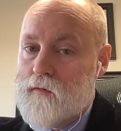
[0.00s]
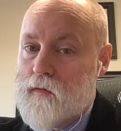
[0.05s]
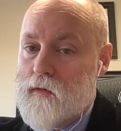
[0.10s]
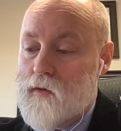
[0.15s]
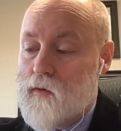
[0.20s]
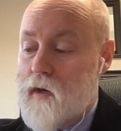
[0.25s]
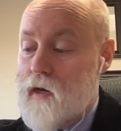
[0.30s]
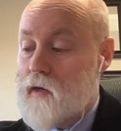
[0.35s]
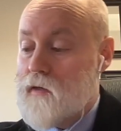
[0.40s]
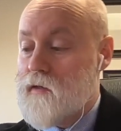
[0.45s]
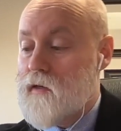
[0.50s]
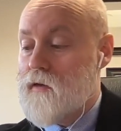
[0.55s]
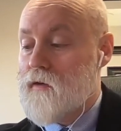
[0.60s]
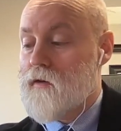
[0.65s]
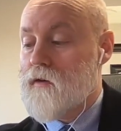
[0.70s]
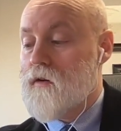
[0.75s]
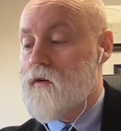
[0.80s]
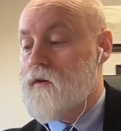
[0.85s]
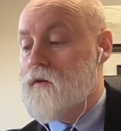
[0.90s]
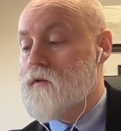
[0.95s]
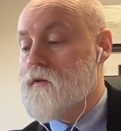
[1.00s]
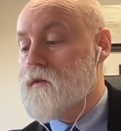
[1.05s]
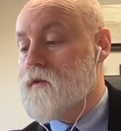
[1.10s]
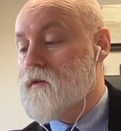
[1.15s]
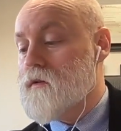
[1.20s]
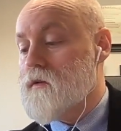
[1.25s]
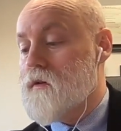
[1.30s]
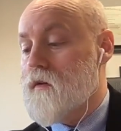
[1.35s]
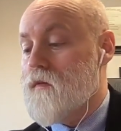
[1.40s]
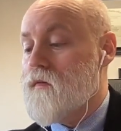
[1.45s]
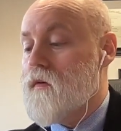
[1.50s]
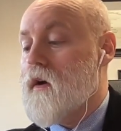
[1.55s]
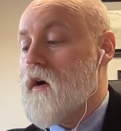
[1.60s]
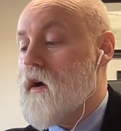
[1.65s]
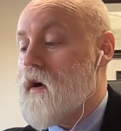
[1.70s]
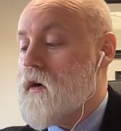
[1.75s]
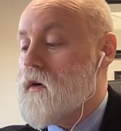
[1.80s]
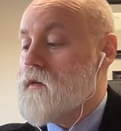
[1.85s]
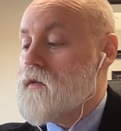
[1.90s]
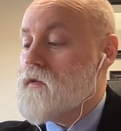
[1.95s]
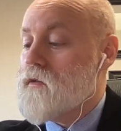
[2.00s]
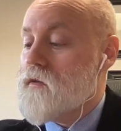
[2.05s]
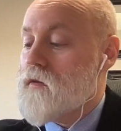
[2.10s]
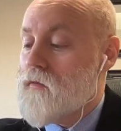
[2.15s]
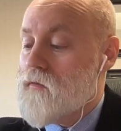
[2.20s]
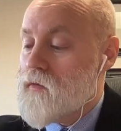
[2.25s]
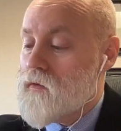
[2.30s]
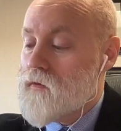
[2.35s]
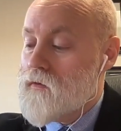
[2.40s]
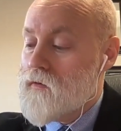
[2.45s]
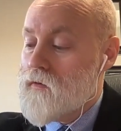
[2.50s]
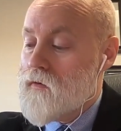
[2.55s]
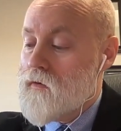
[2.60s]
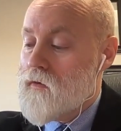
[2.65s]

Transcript: So 18 occurrences of odd sums.